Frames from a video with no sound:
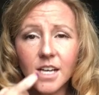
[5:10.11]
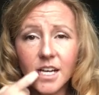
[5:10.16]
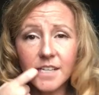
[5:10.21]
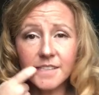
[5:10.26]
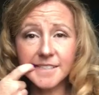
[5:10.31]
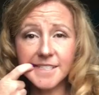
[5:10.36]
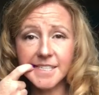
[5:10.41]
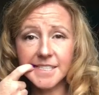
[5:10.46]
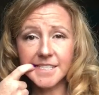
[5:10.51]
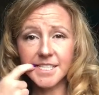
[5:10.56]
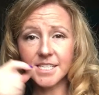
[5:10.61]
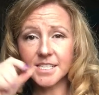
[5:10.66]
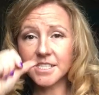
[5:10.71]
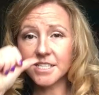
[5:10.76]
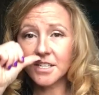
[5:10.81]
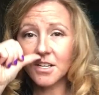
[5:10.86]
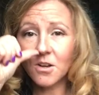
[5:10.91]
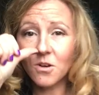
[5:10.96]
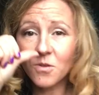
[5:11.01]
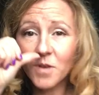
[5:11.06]
addicted
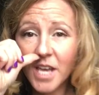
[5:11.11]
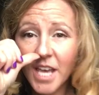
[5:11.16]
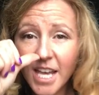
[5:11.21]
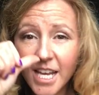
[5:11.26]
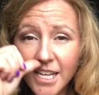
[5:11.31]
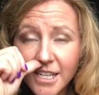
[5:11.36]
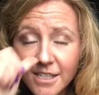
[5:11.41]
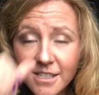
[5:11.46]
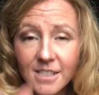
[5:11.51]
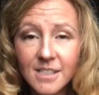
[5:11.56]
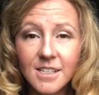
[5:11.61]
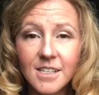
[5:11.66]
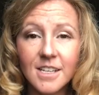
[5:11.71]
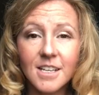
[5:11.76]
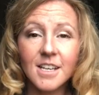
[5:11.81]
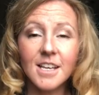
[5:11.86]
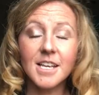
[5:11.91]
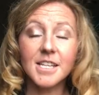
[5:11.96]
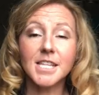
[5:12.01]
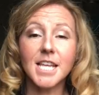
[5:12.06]
to cocaine
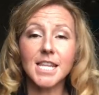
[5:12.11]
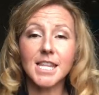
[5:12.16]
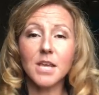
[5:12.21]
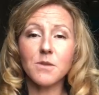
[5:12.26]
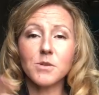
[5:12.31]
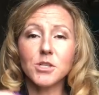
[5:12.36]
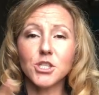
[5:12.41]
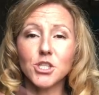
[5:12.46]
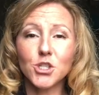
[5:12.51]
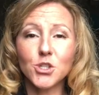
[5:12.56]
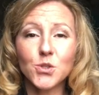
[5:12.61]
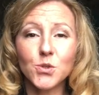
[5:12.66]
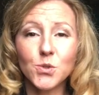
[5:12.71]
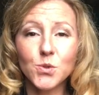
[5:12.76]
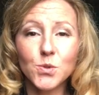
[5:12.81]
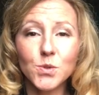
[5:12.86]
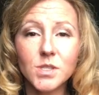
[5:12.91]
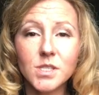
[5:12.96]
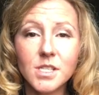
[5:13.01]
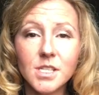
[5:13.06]
that they would
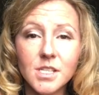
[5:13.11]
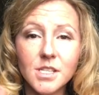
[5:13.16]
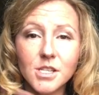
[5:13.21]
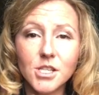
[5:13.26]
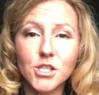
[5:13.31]
choose